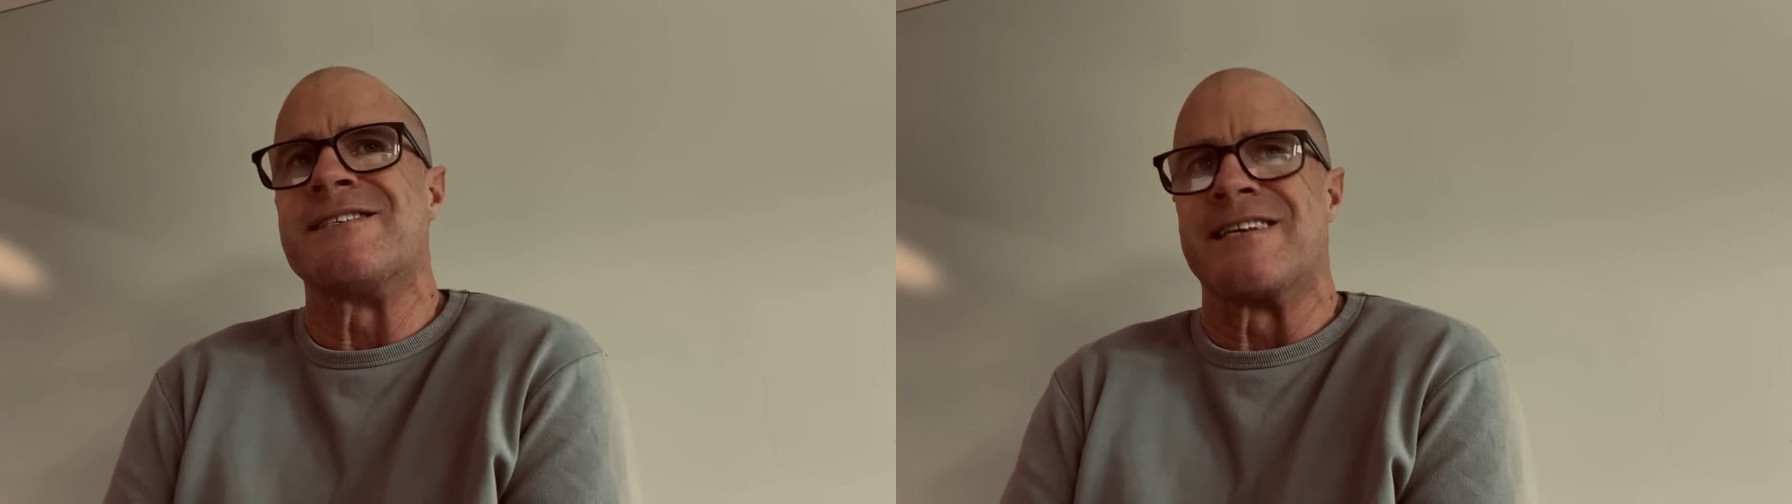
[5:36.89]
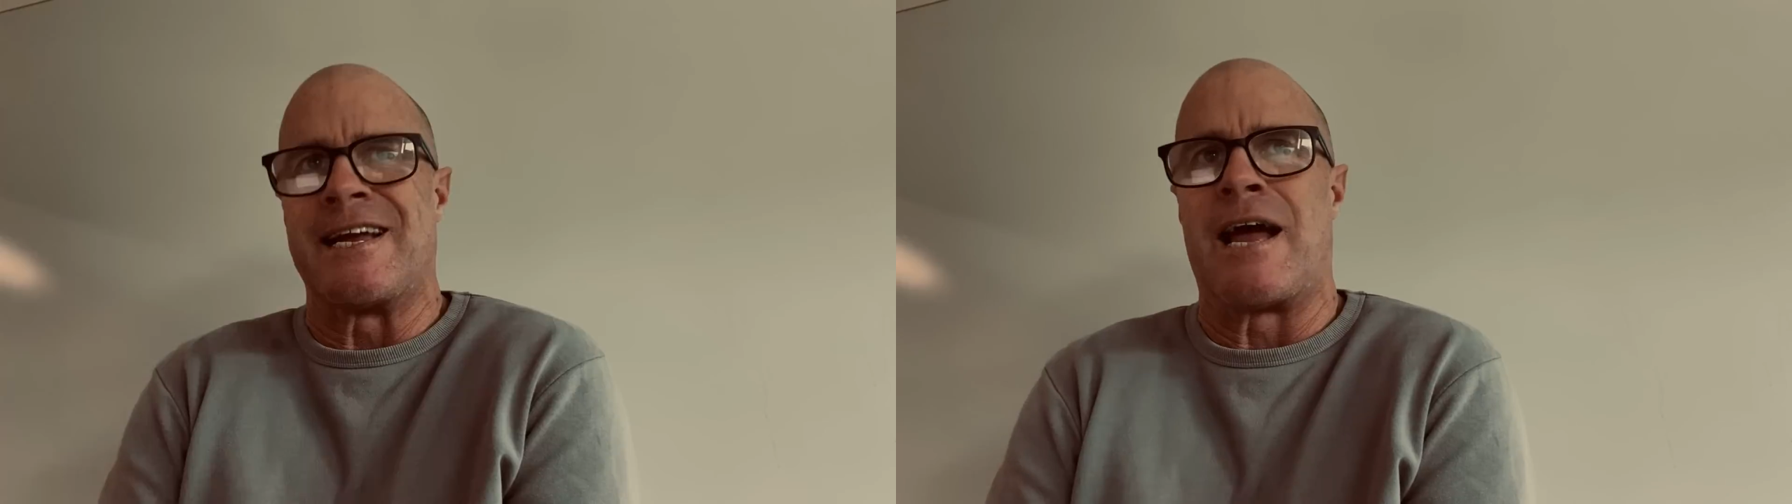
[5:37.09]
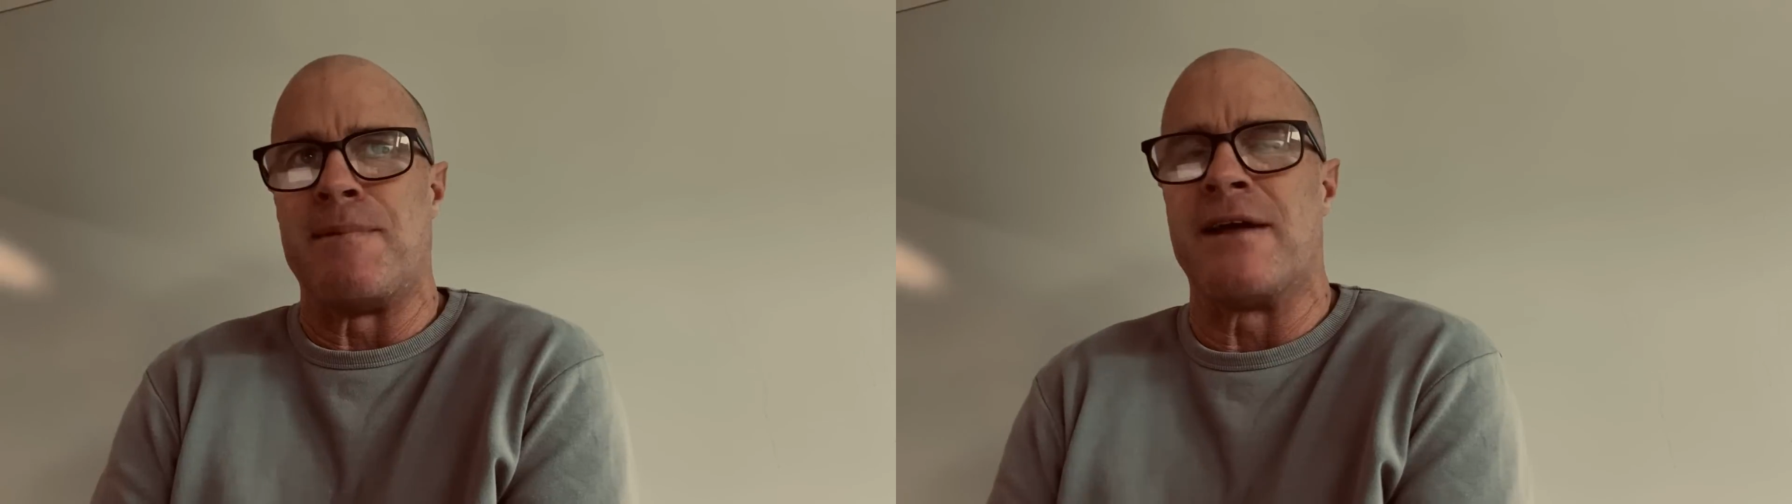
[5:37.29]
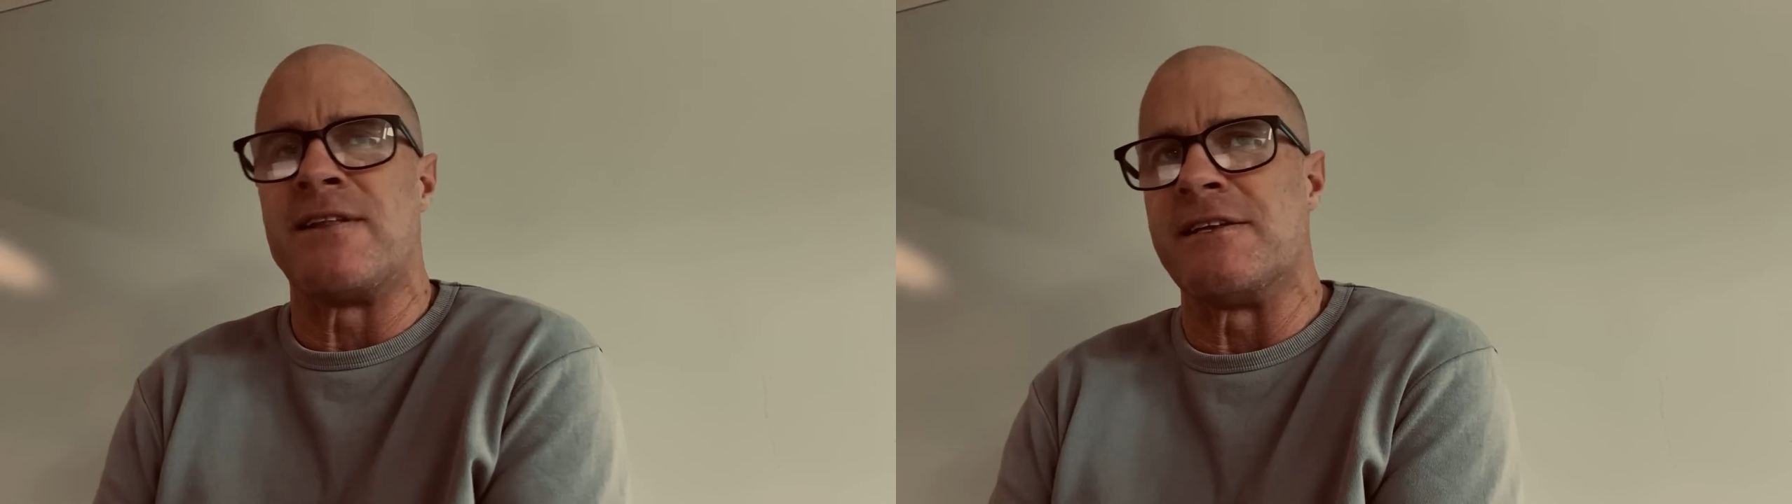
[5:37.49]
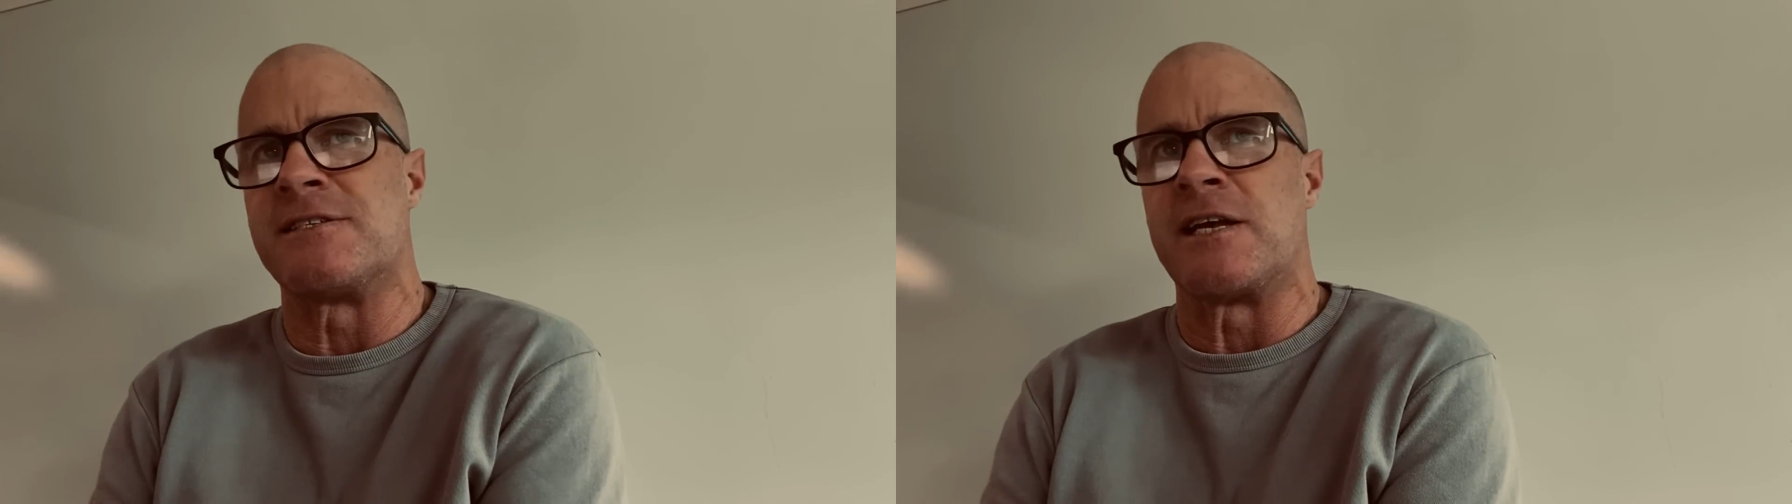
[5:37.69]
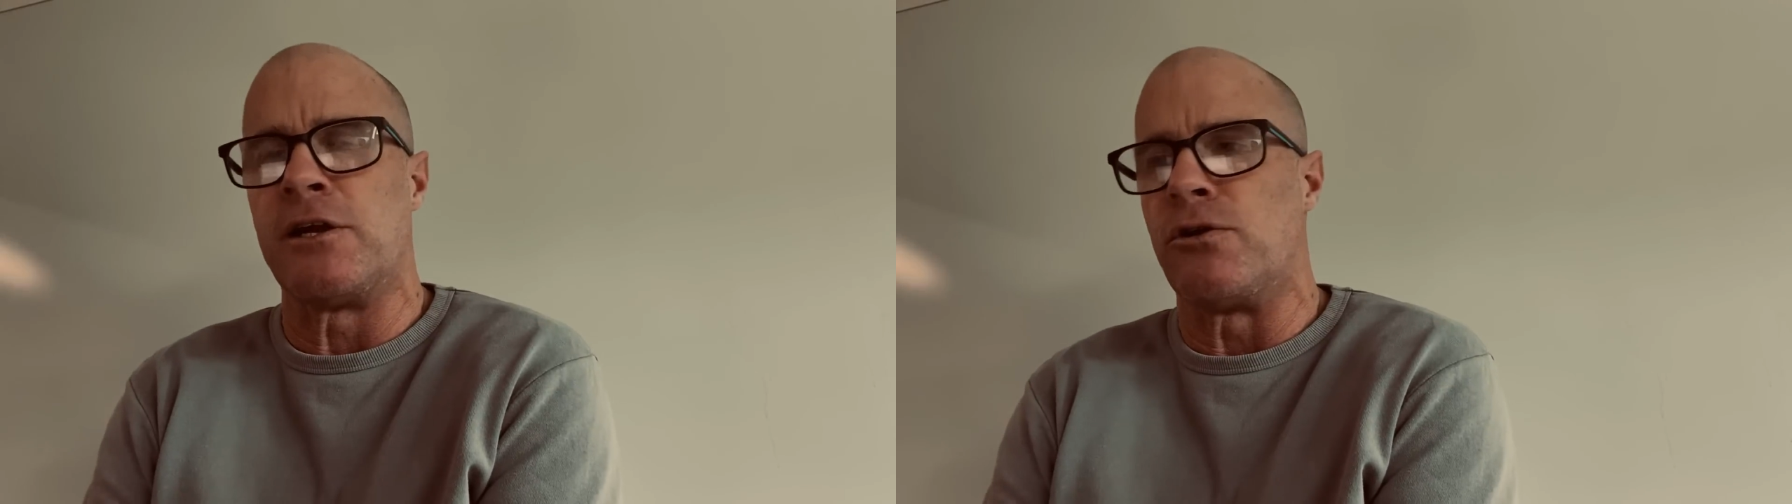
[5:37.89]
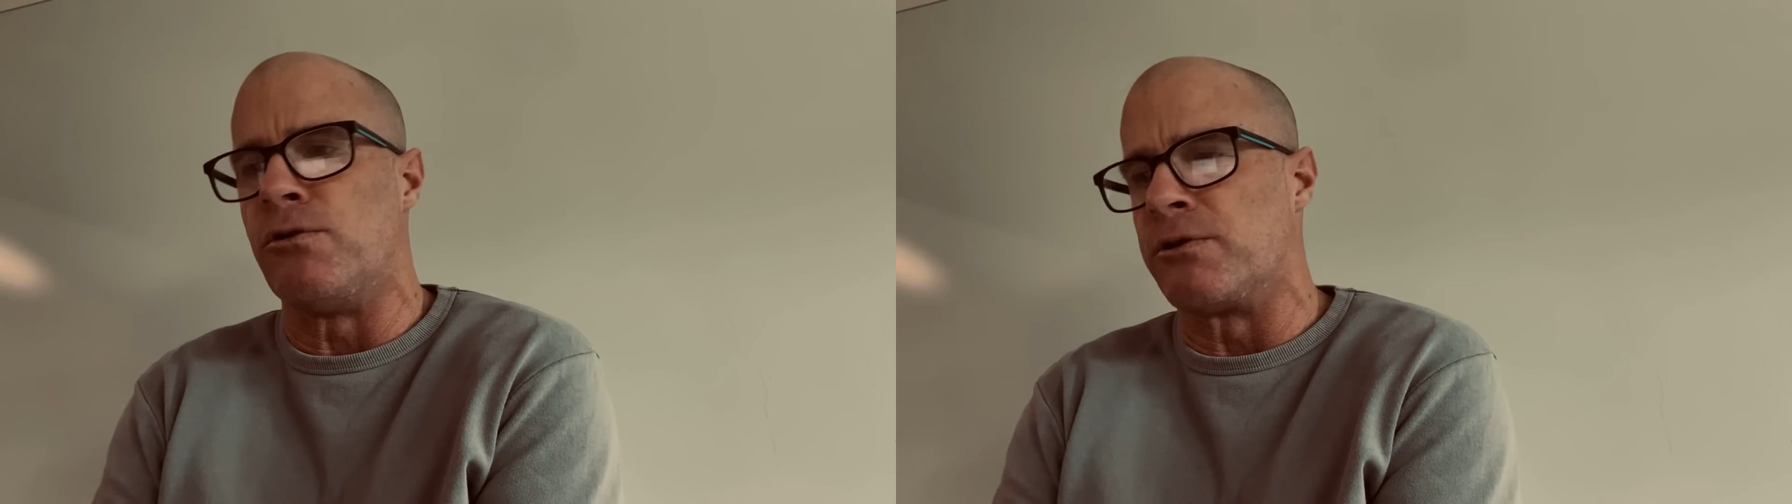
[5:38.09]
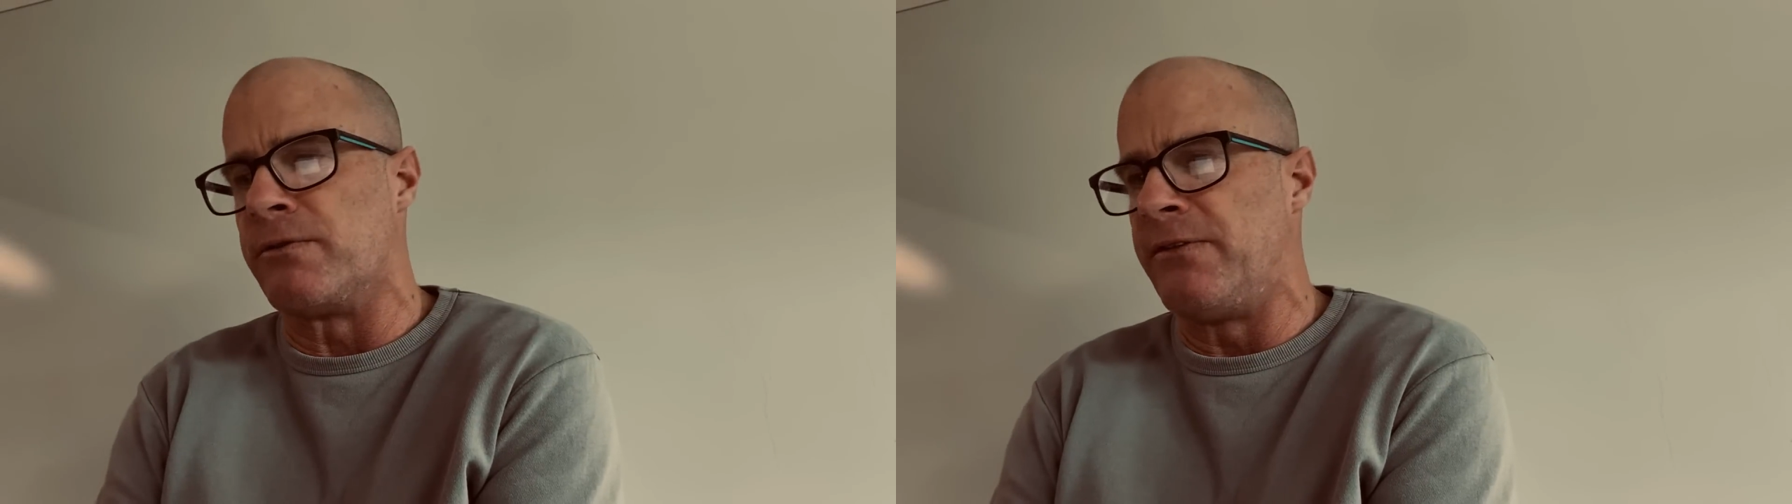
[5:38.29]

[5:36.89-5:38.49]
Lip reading: that came out in that second quarter